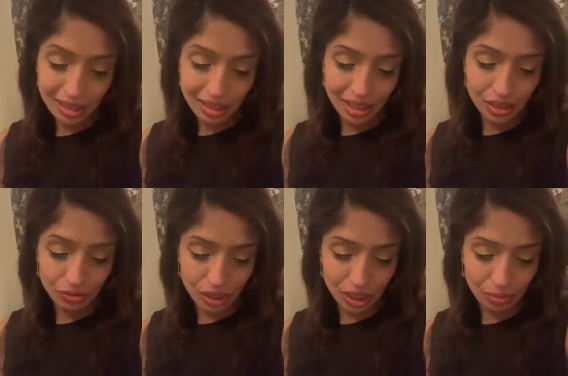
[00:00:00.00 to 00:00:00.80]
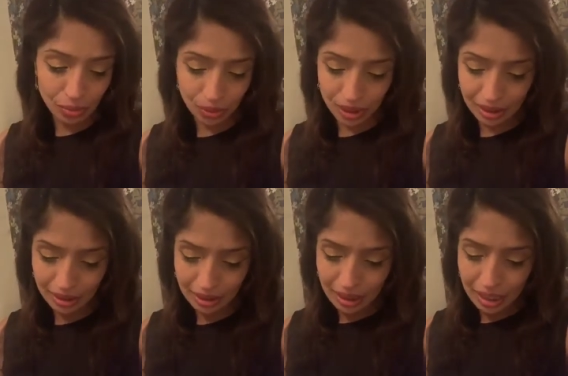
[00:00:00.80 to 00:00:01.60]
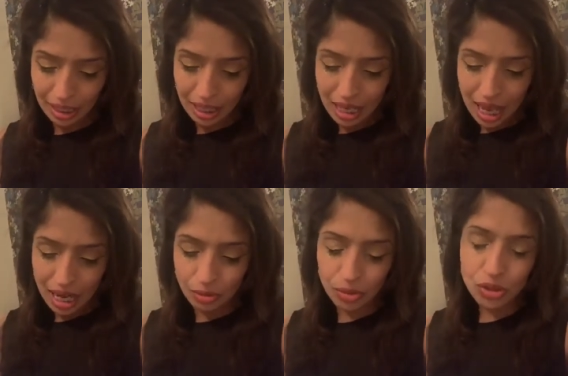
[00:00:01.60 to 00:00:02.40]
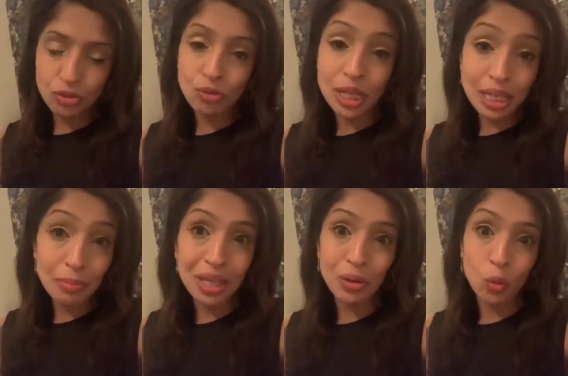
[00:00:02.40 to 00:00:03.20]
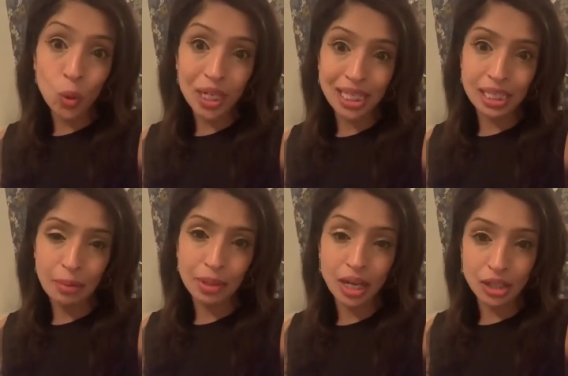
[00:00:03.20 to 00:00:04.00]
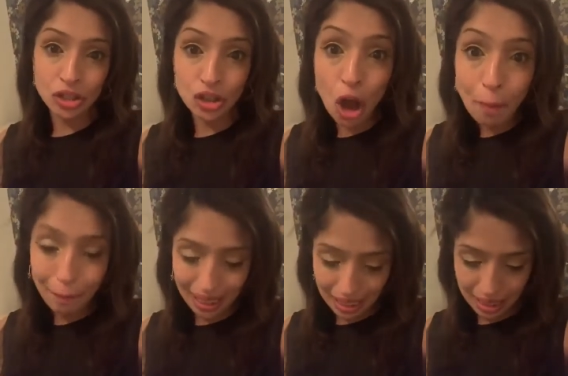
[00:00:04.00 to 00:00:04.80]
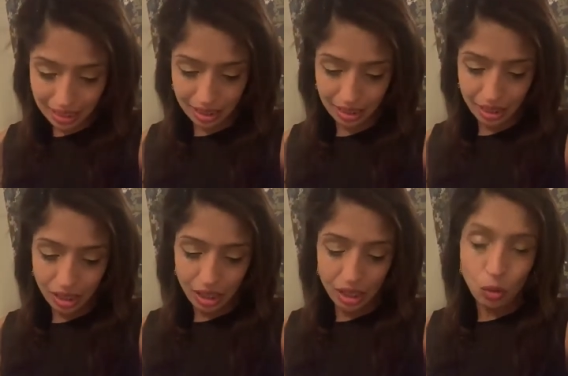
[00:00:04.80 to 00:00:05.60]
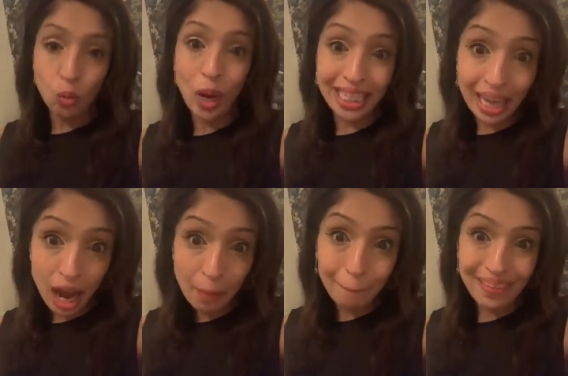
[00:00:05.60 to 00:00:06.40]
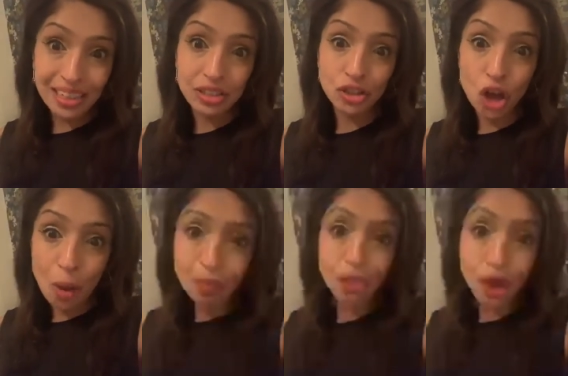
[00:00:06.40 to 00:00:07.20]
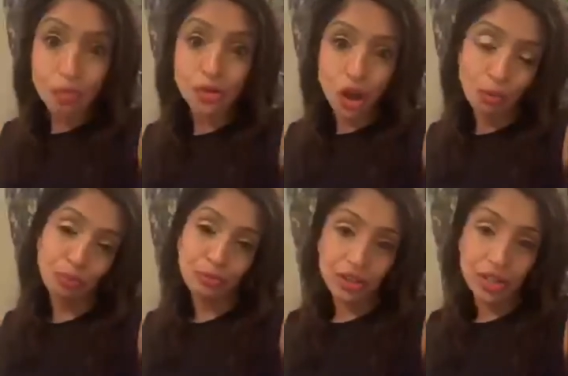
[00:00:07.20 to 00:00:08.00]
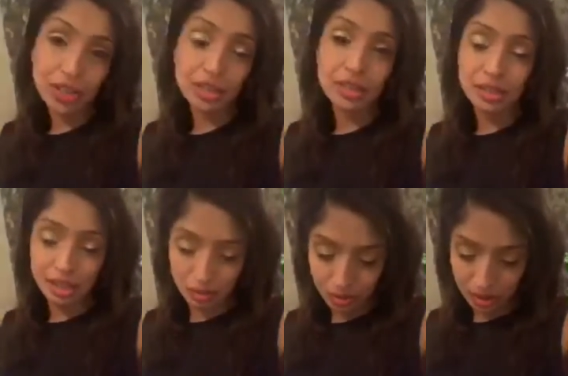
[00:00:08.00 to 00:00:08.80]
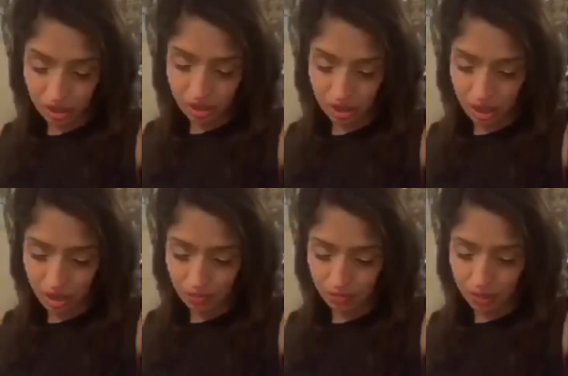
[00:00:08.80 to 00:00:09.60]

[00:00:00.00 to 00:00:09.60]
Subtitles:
It's really important. And it was screaming warnings at me, like, stop it, wake up, stop, right? That was and